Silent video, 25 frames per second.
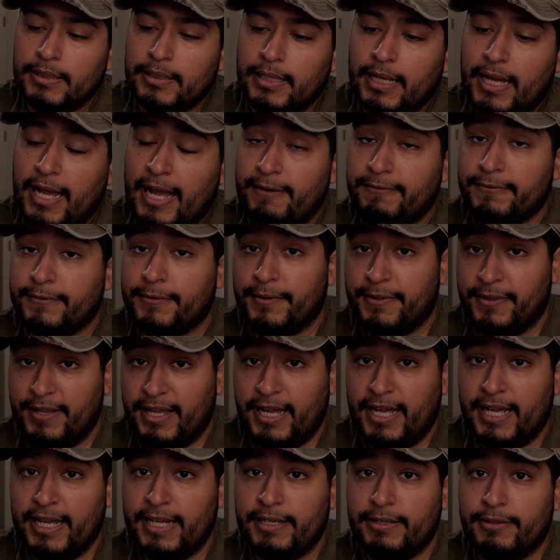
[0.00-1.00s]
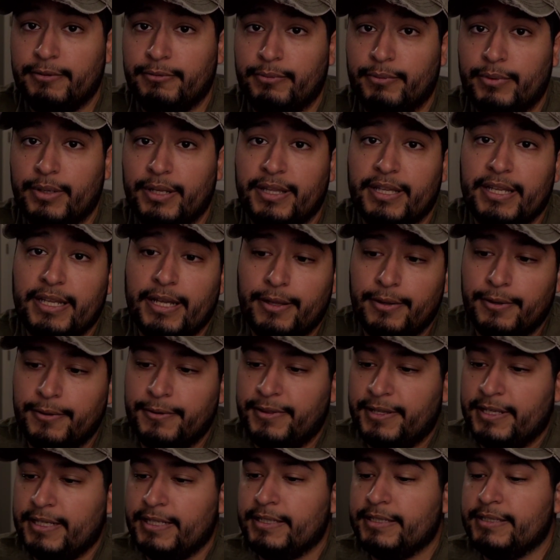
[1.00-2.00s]
After that, one of the other
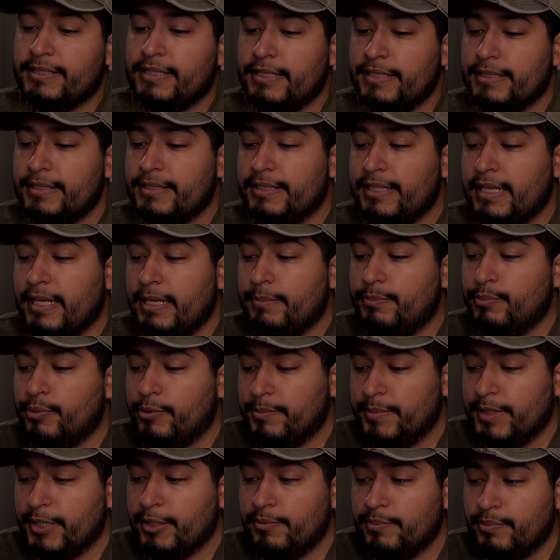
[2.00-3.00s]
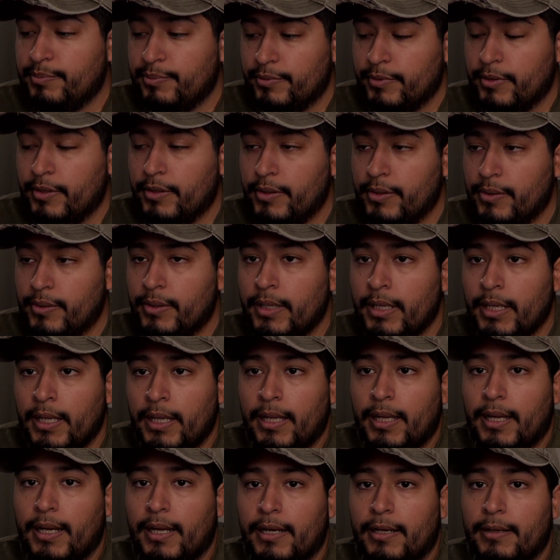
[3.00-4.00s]
things is that Premiere Pro
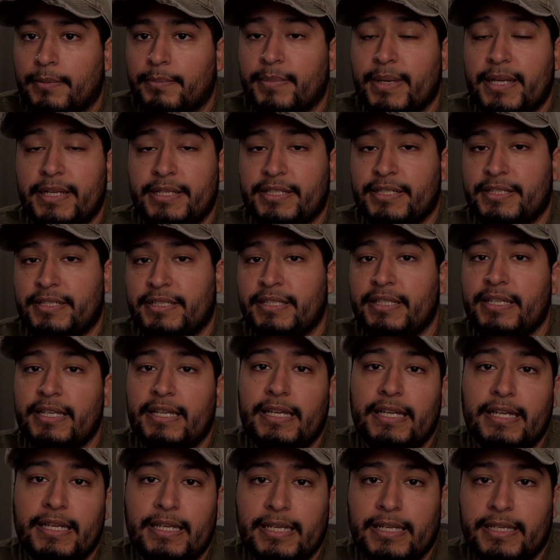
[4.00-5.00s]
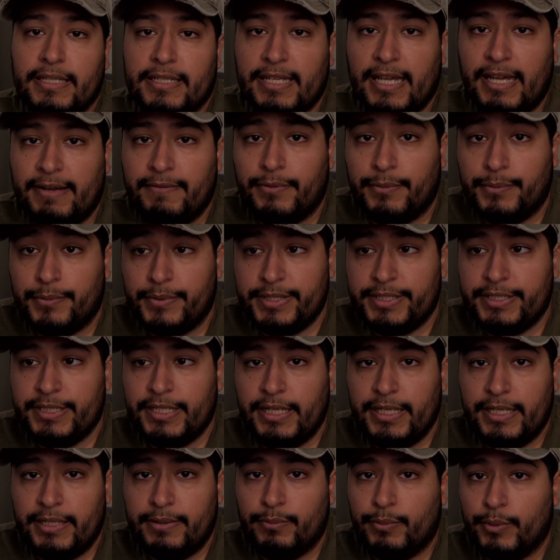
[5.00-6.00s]
may just need to have a
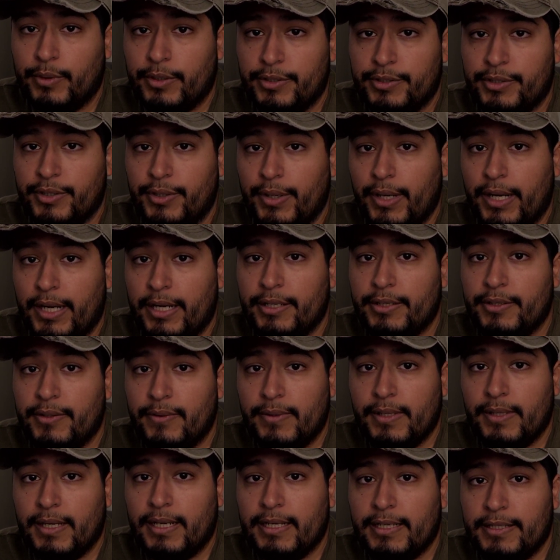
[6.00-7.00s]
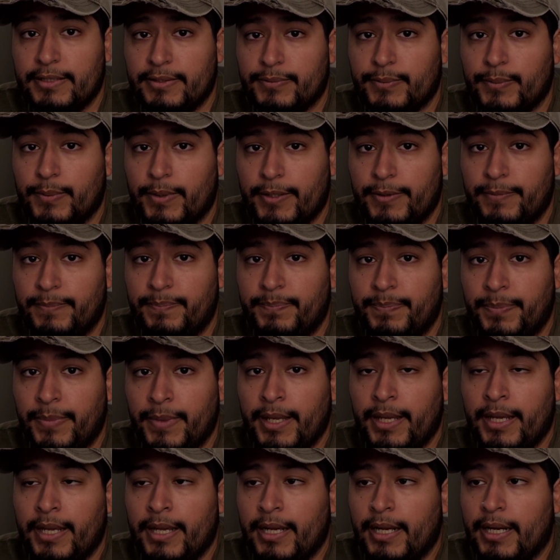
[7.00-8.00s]
reset, and we're going to show you how to do that as well.
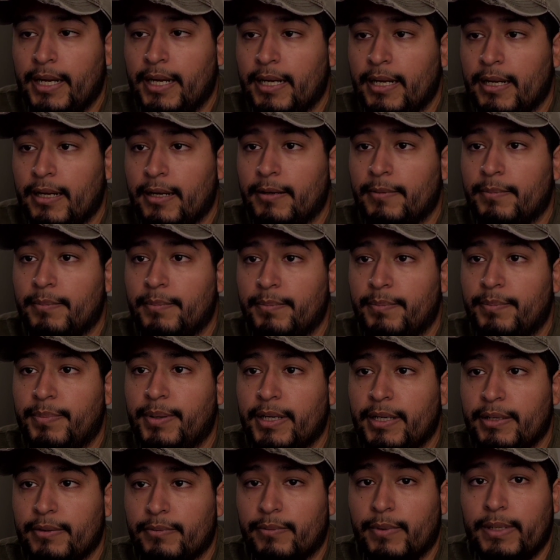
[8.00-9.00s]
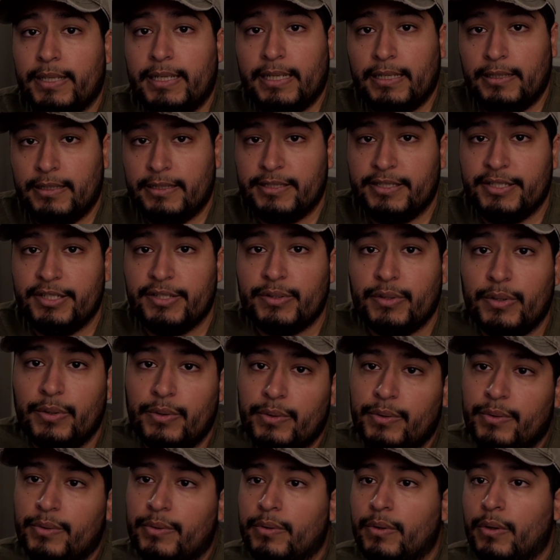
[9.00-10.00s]
But right now, let's just
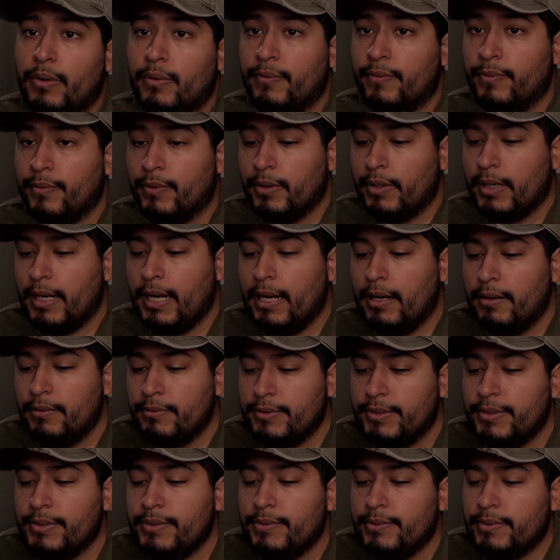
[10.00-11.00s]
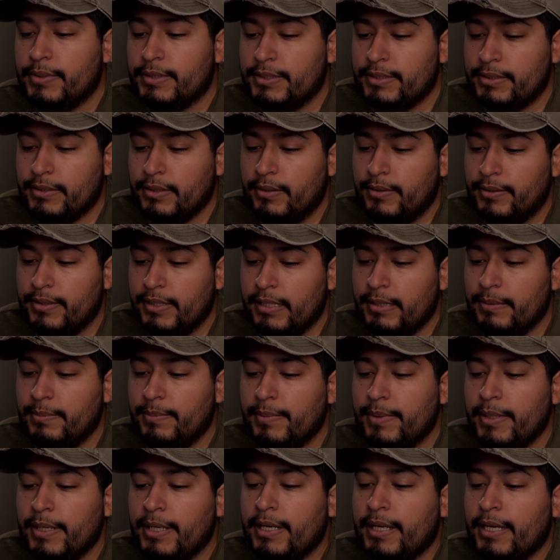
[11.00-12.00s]
go over how to install
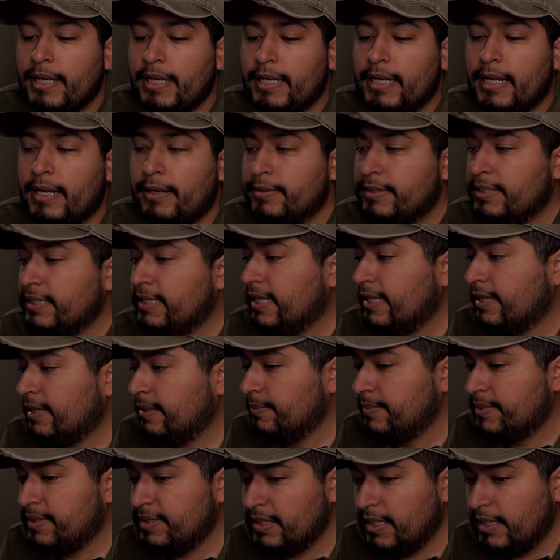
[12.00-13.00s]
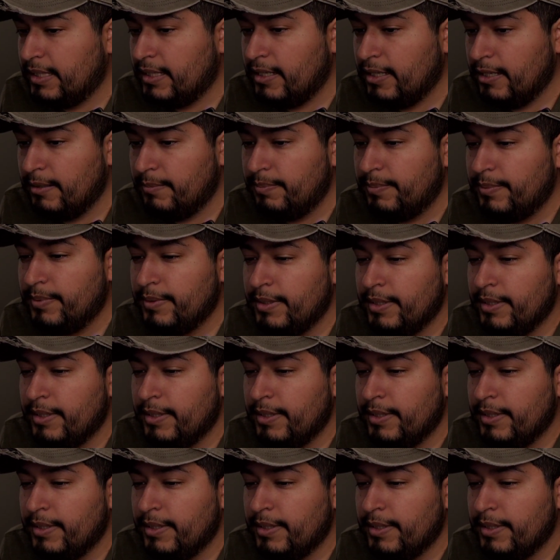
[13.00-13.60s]
them and how to get them set up.